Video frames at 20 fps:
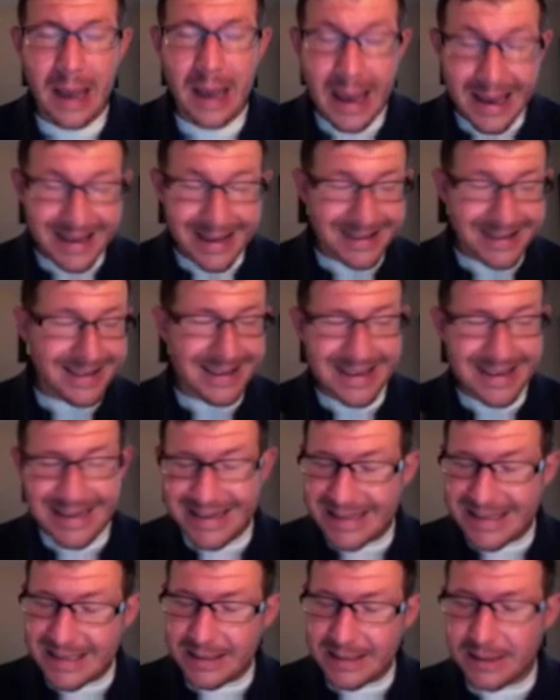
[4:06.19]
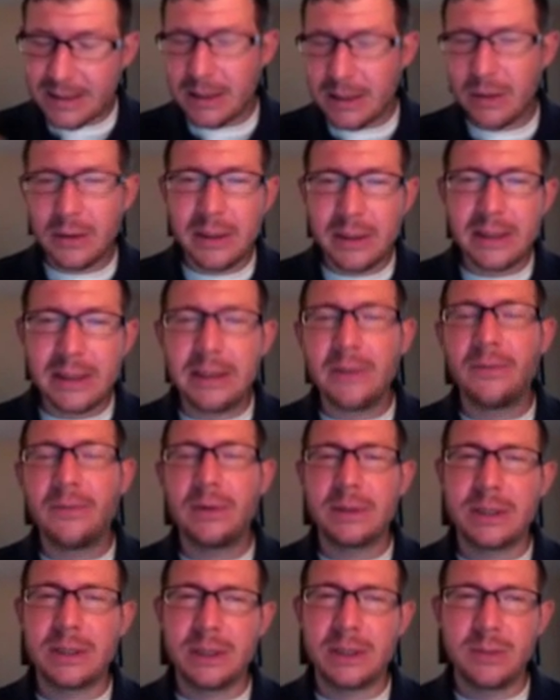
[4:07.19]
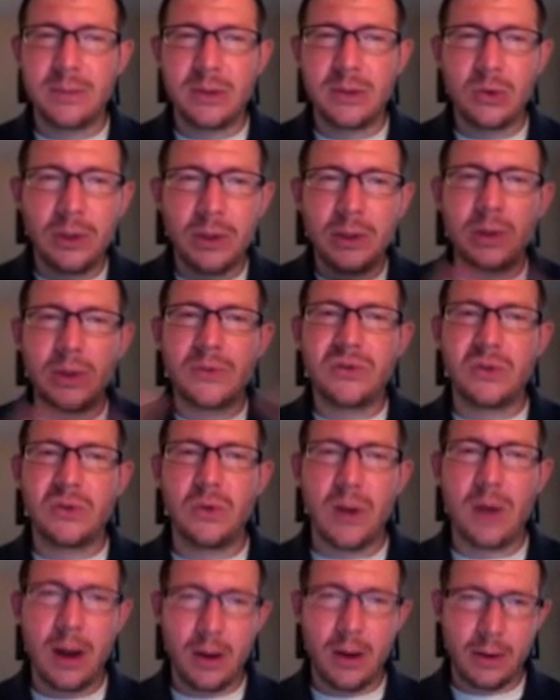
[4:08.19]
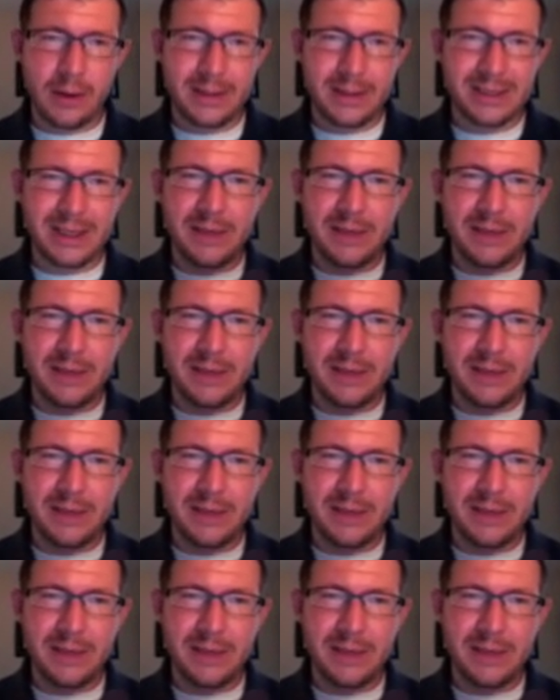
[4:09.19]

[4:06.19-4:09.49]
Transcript: And is there any differences between those two areas?